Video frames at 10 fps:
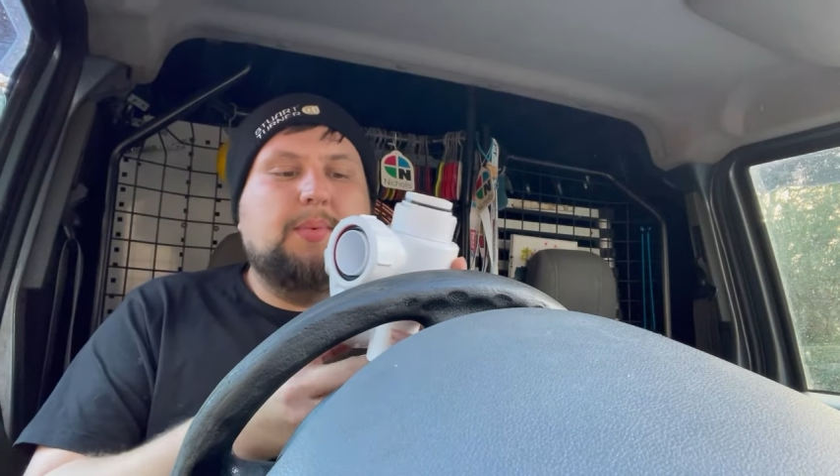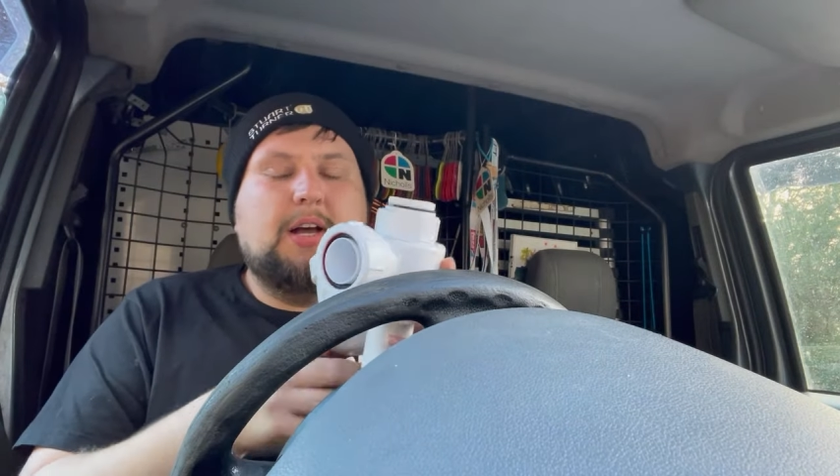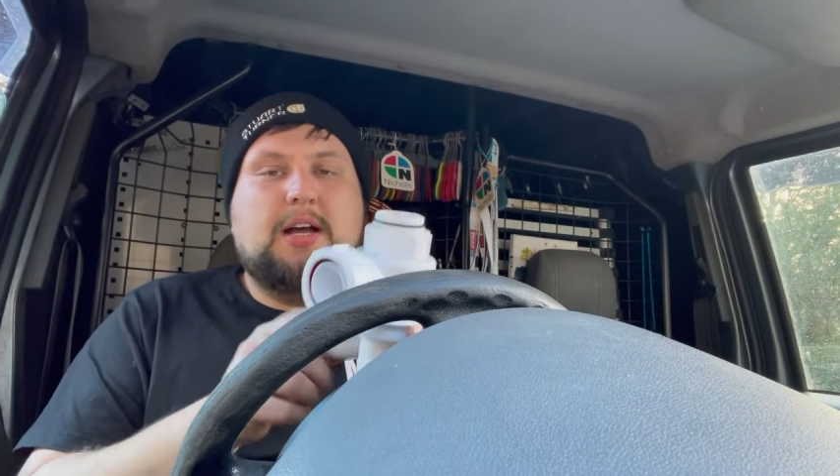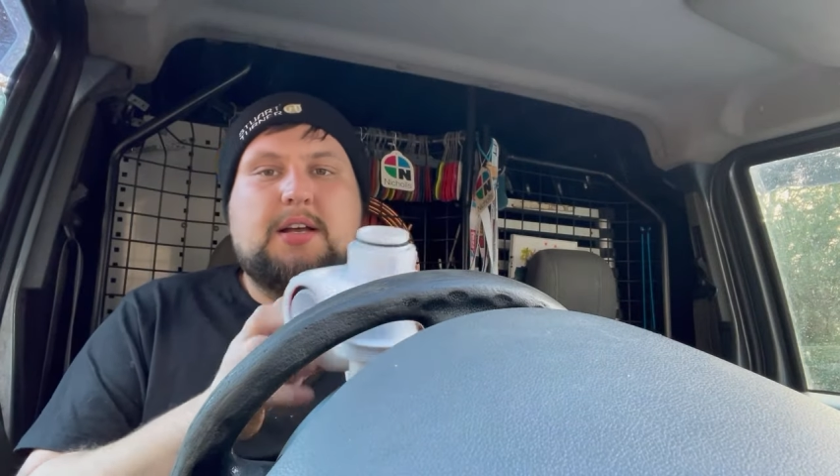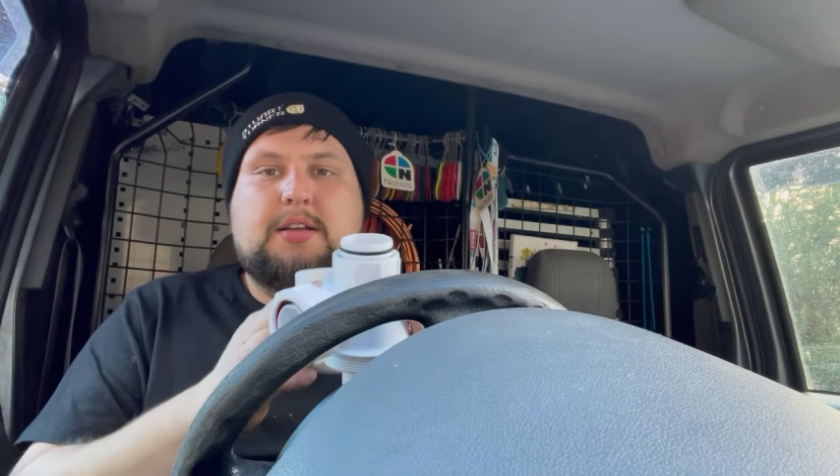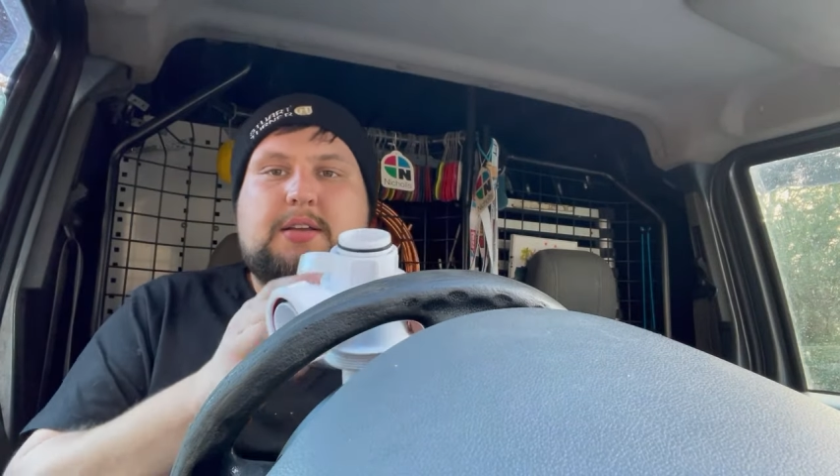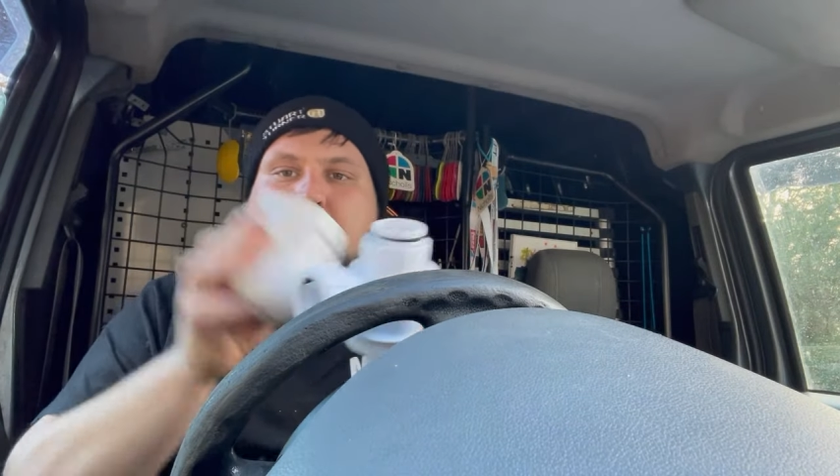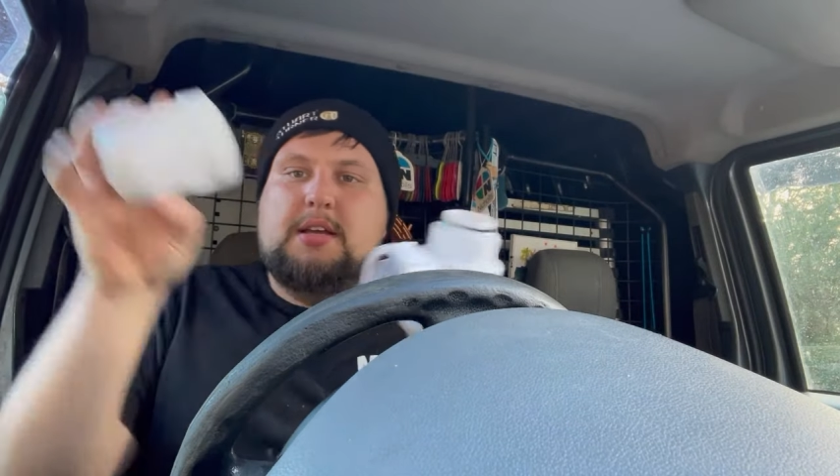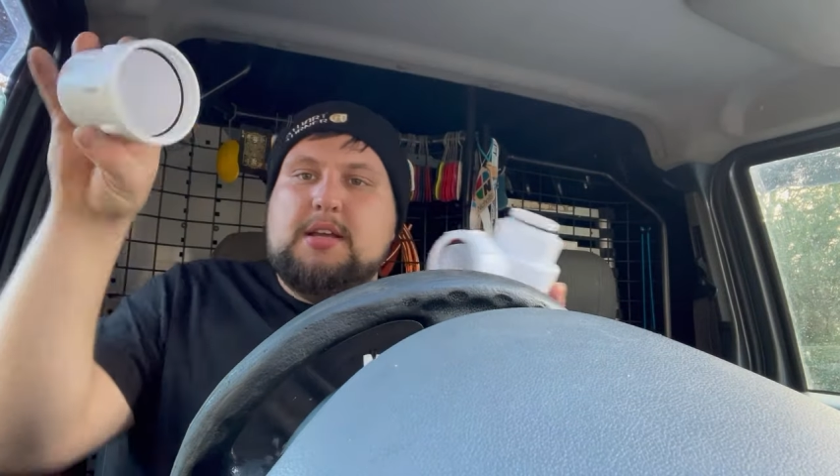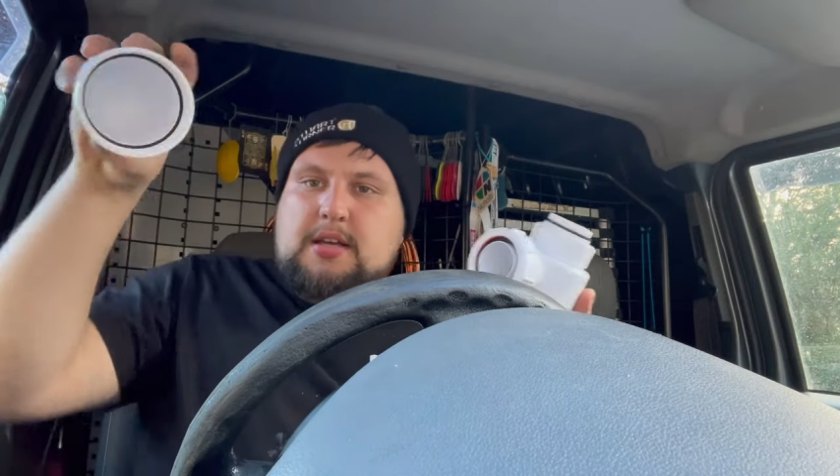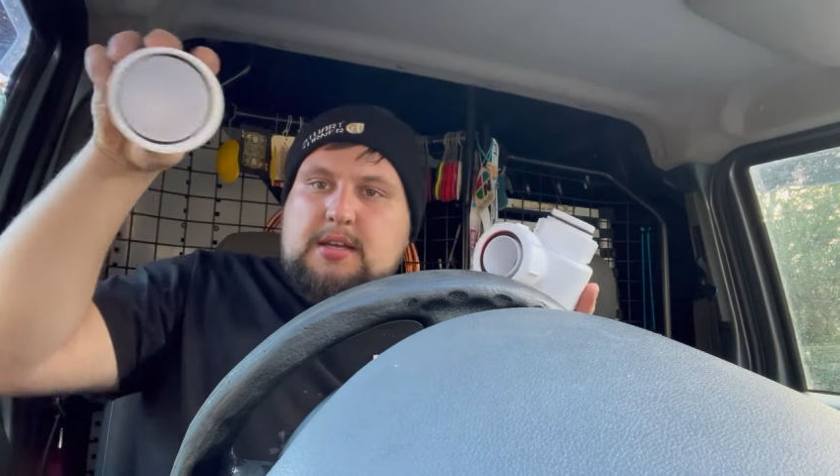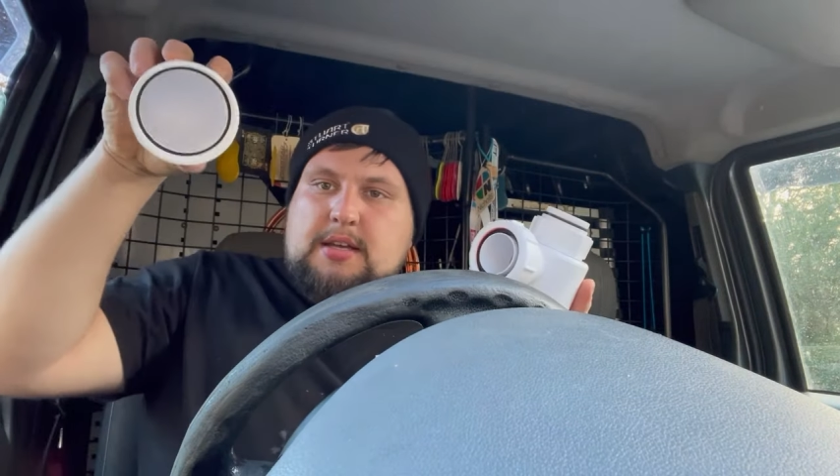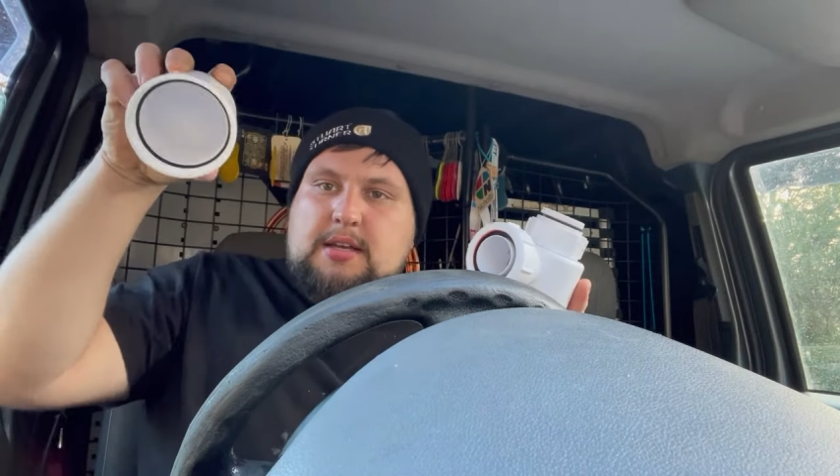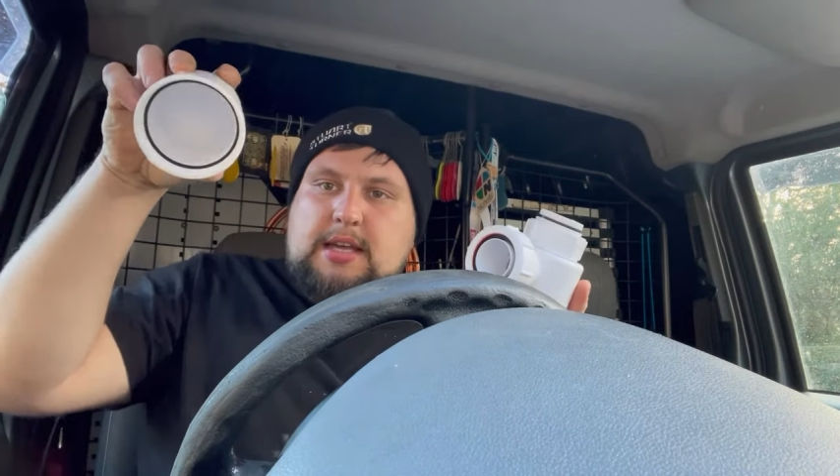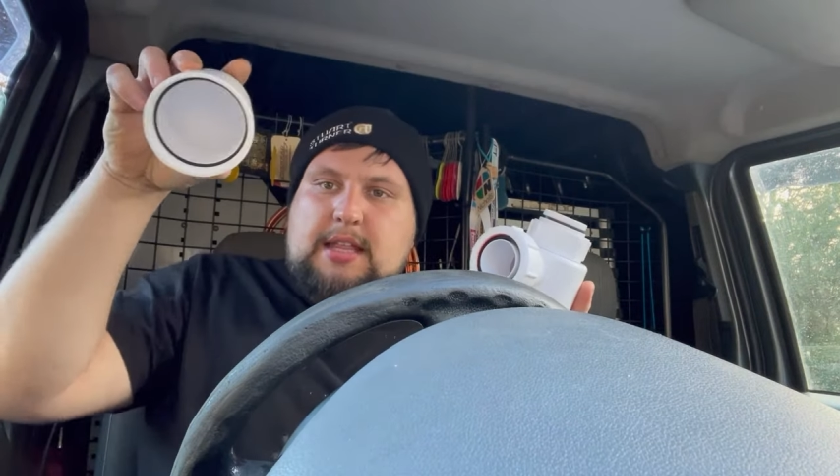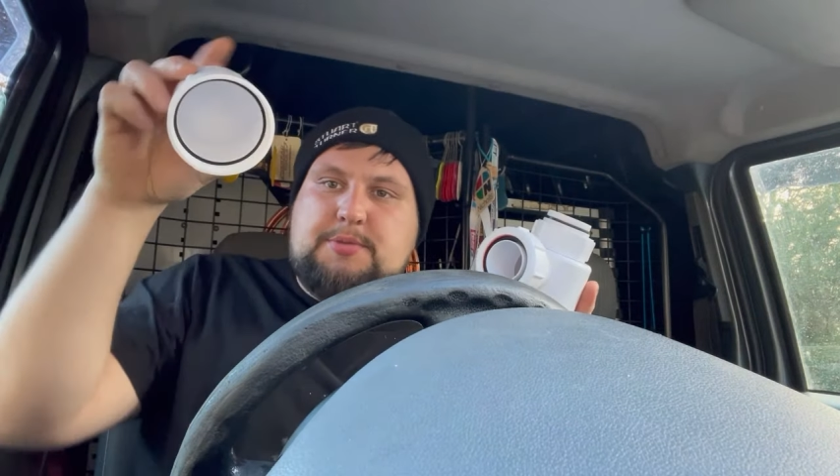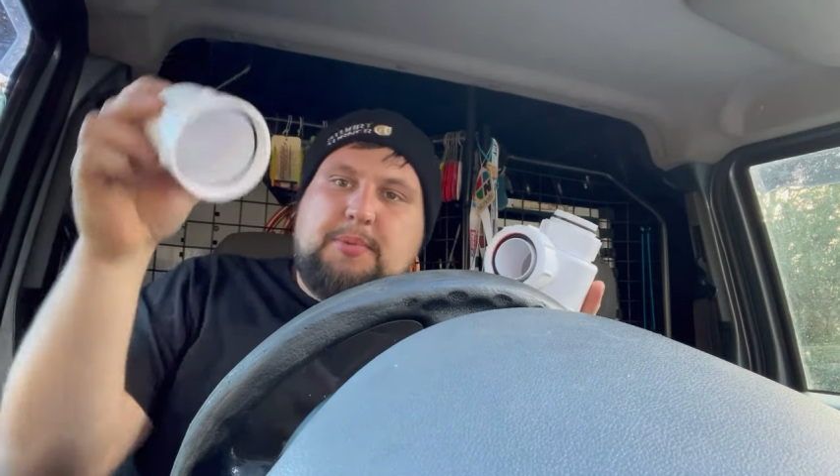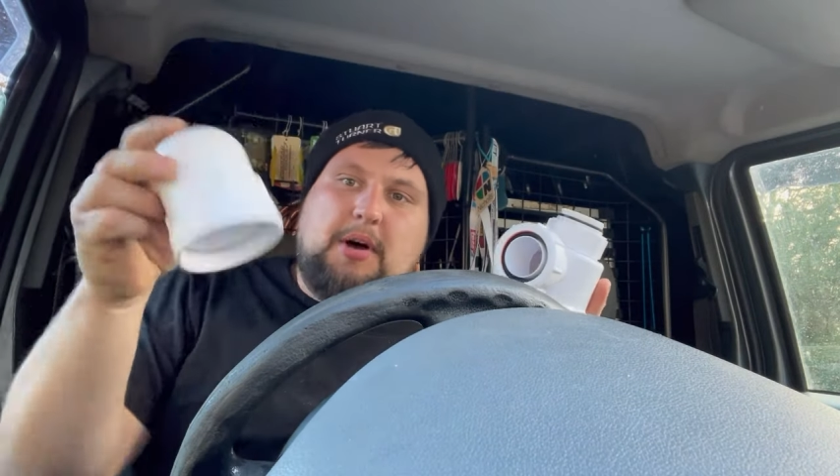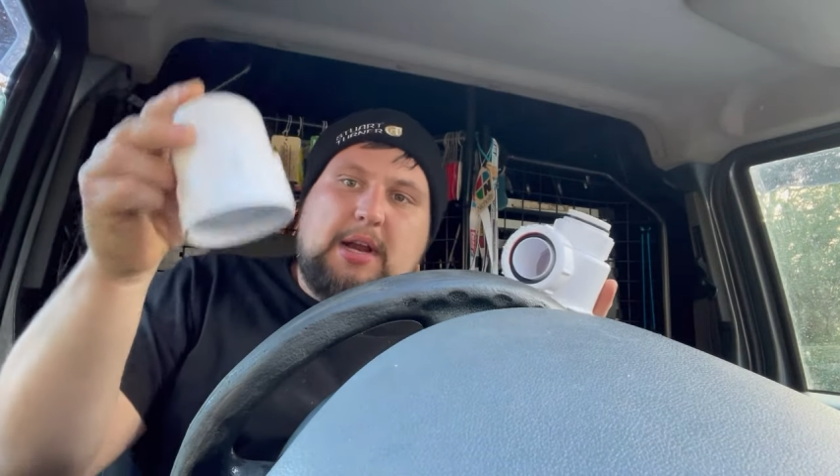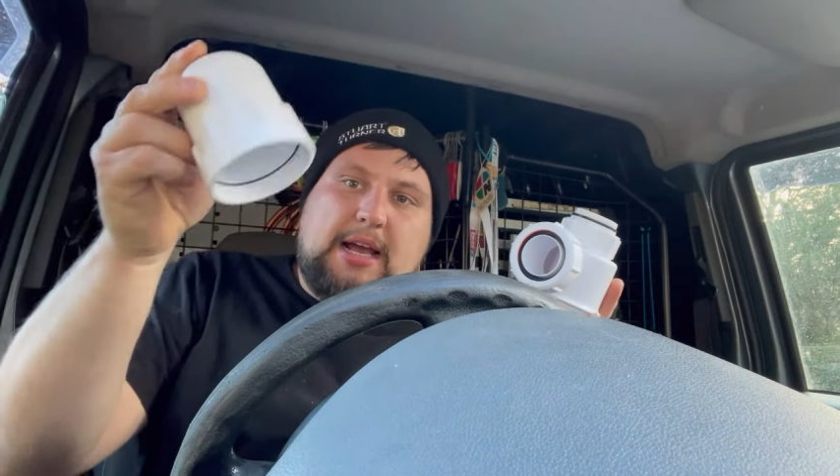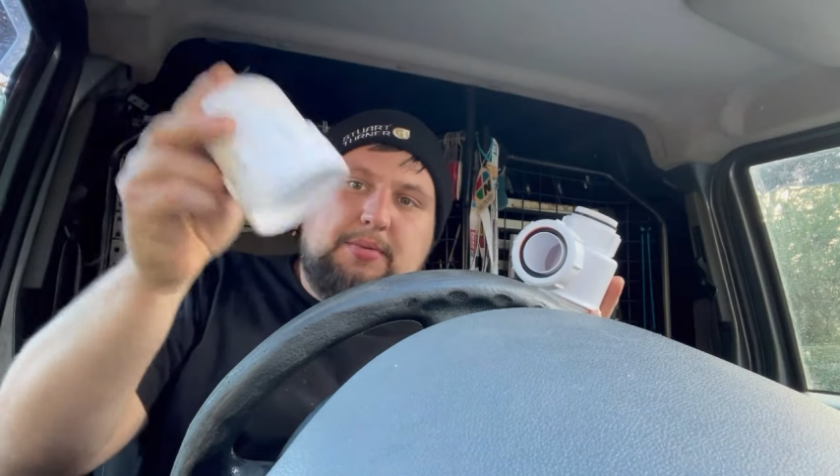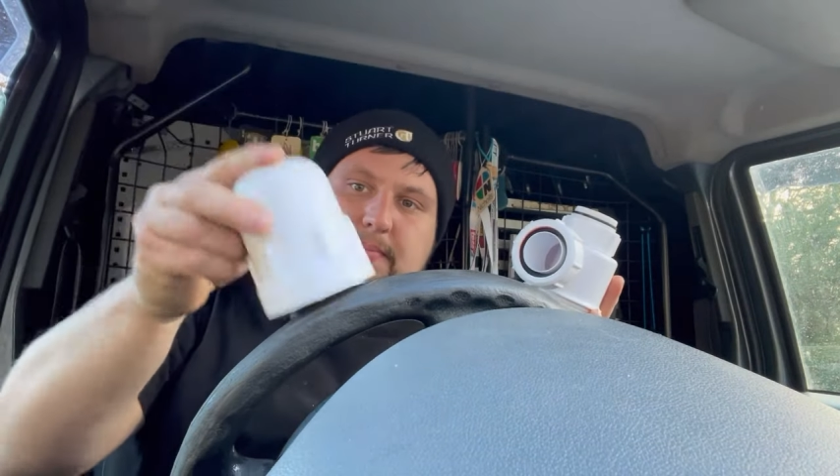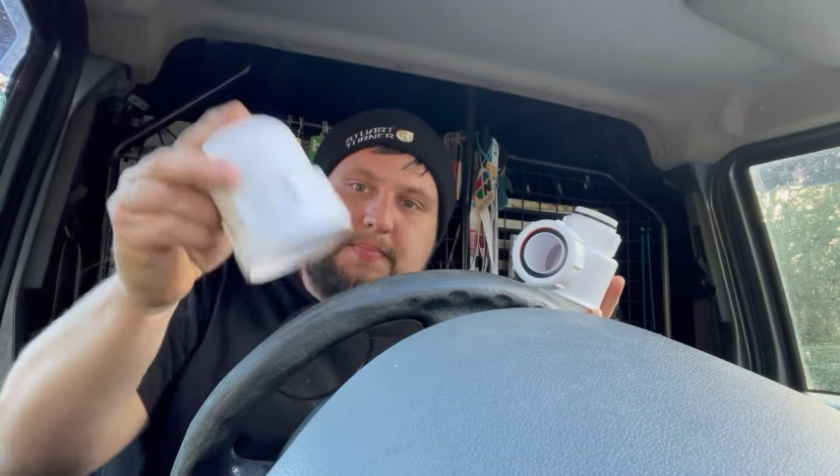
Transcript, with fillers: work. Get this bottle out,